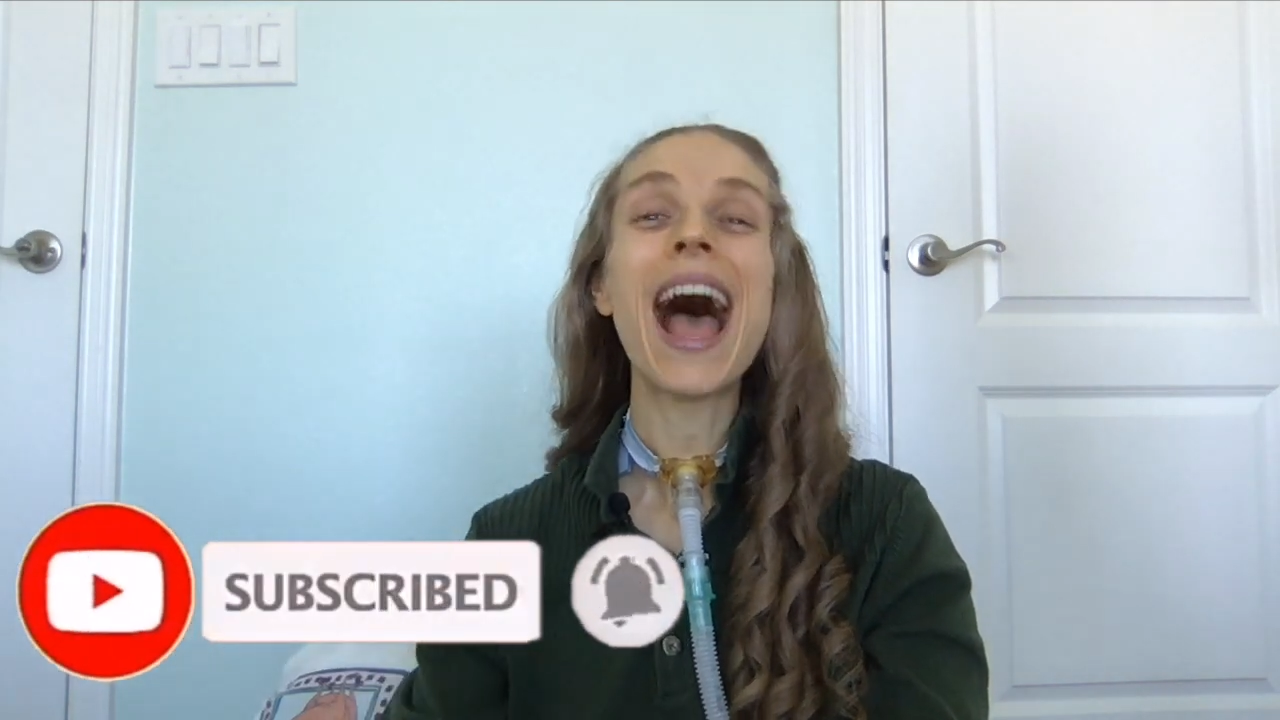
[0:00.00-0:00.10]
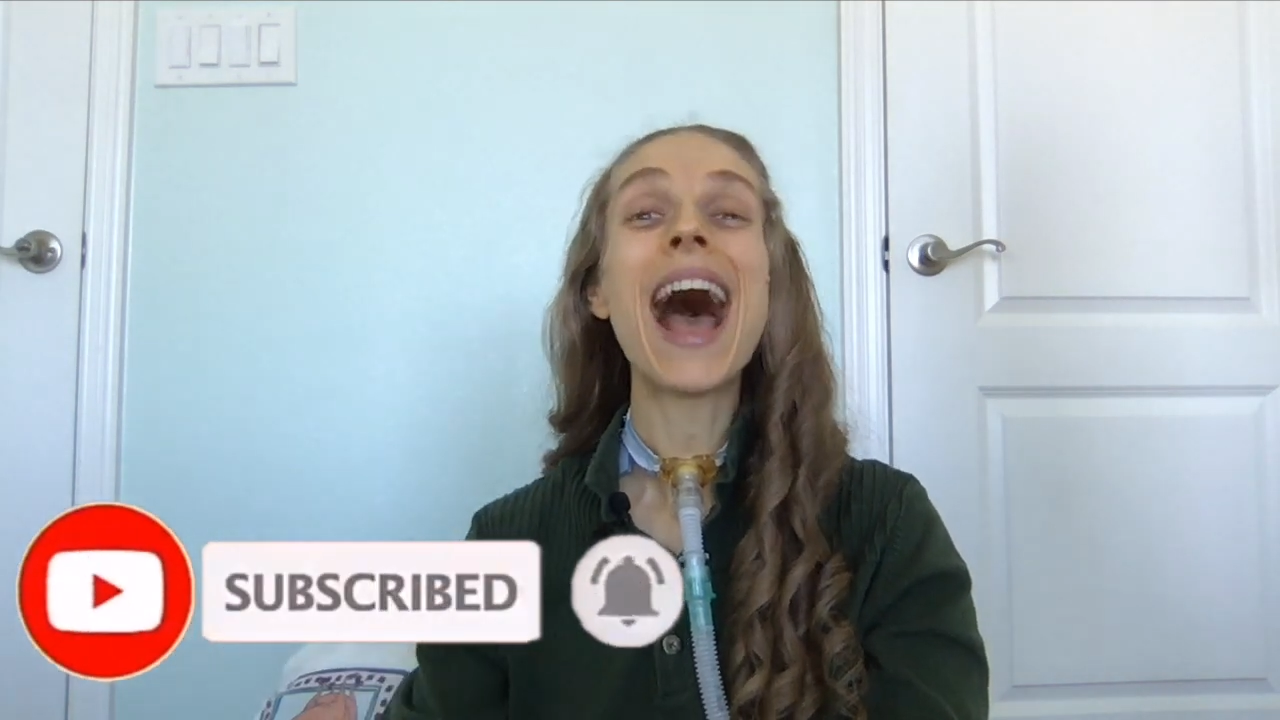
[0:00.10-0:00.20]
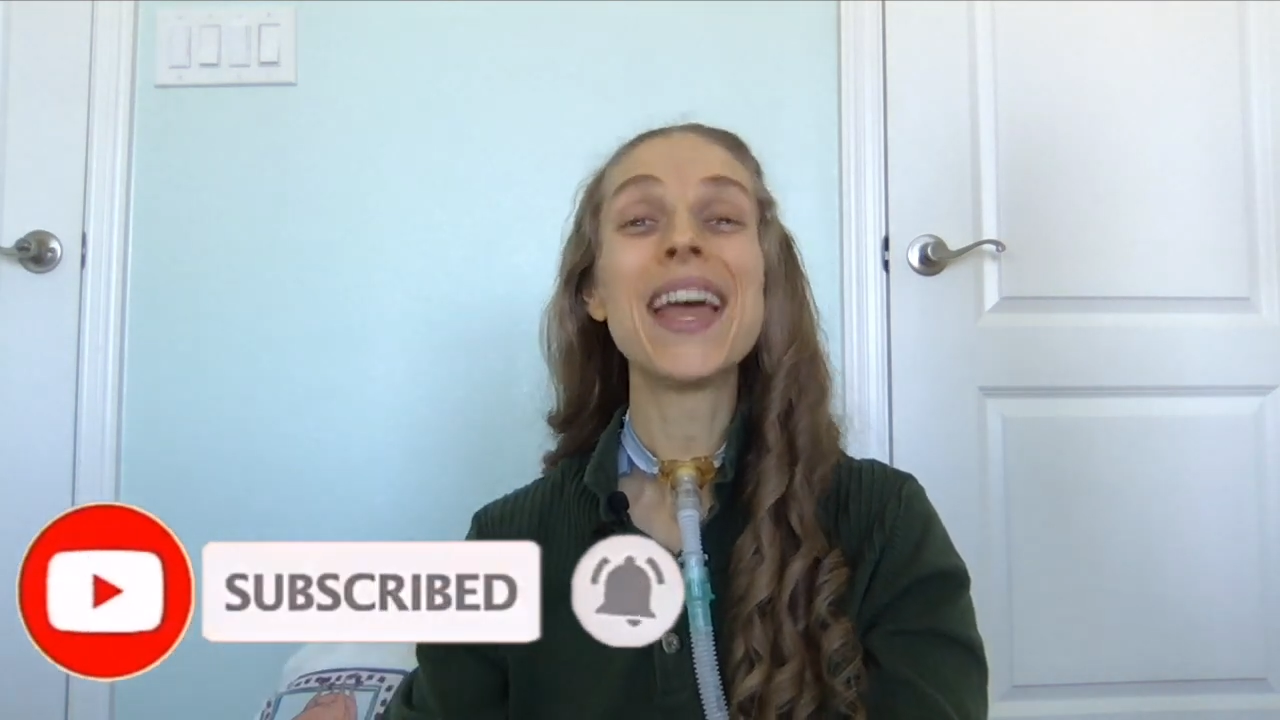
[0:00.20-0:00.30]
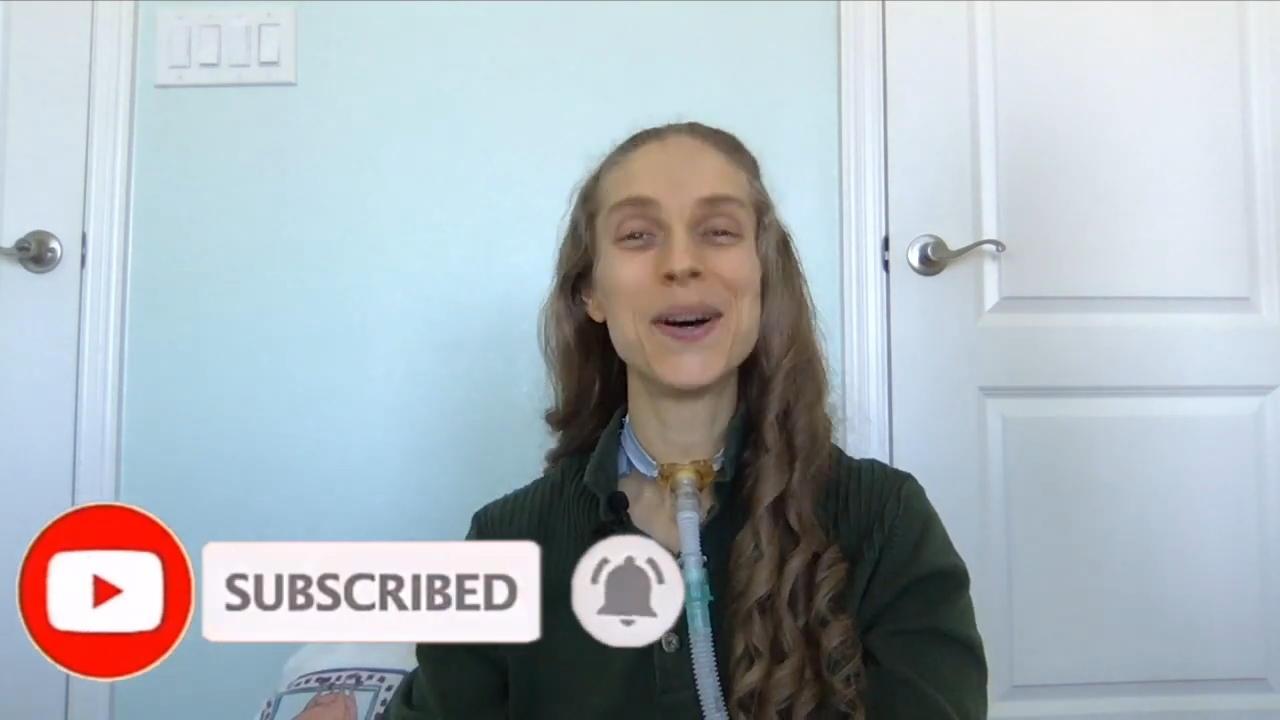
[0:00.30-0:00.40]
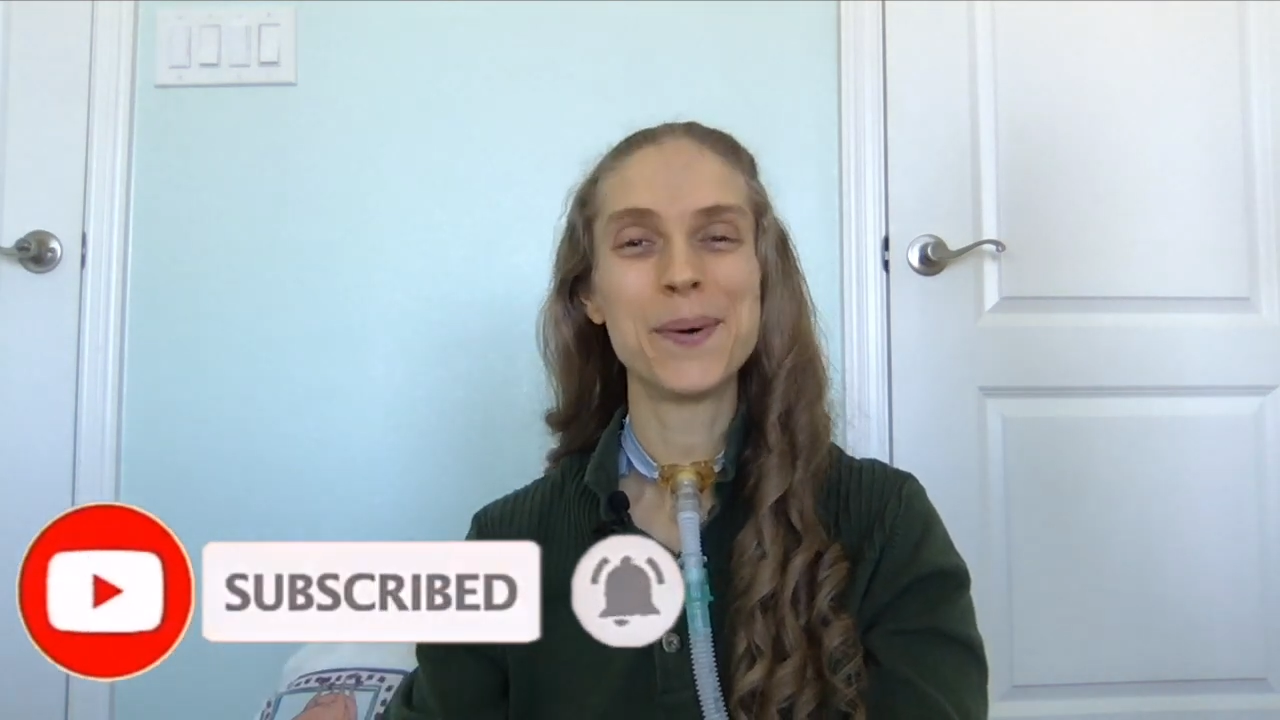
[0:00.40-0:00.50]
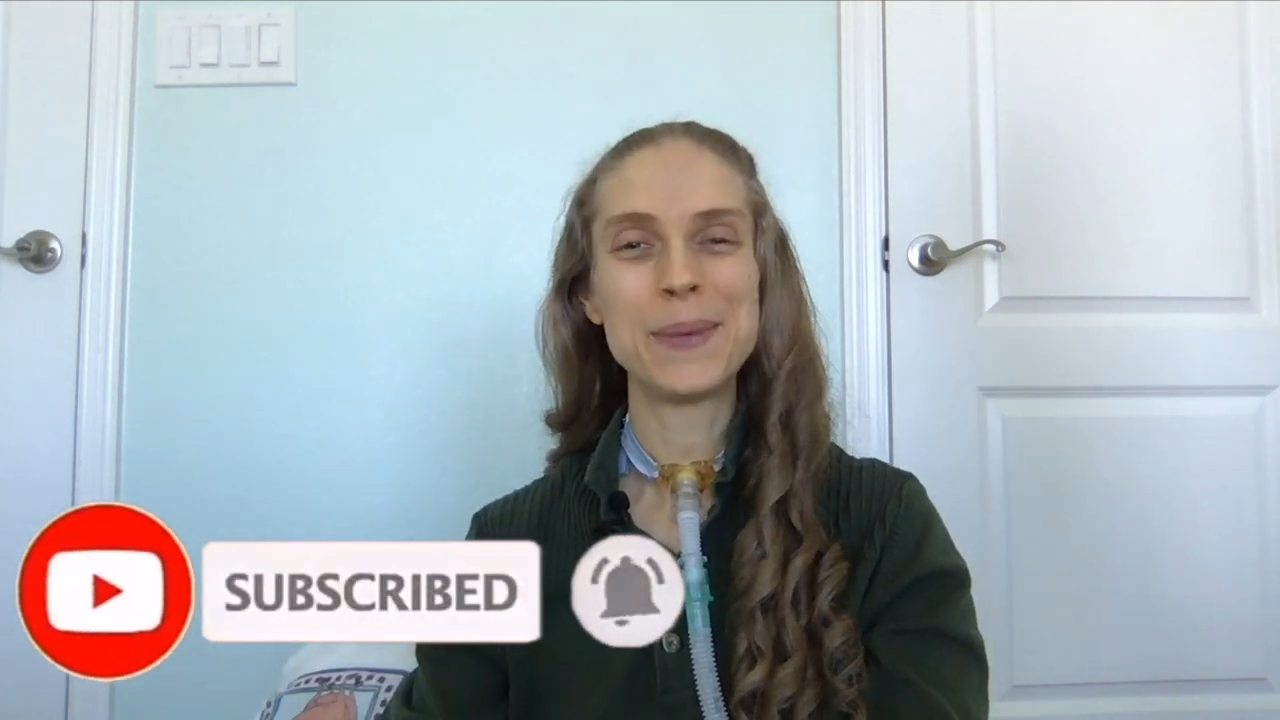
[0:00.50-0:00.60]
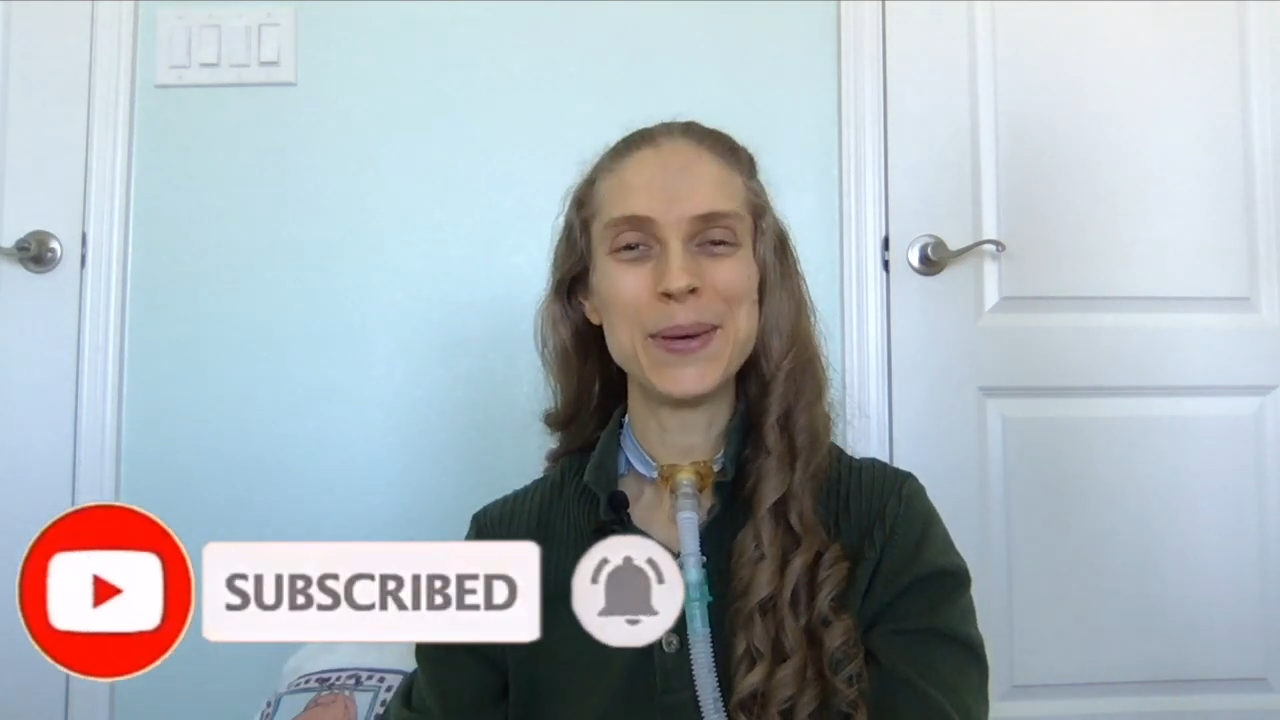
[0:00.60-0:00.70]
I hope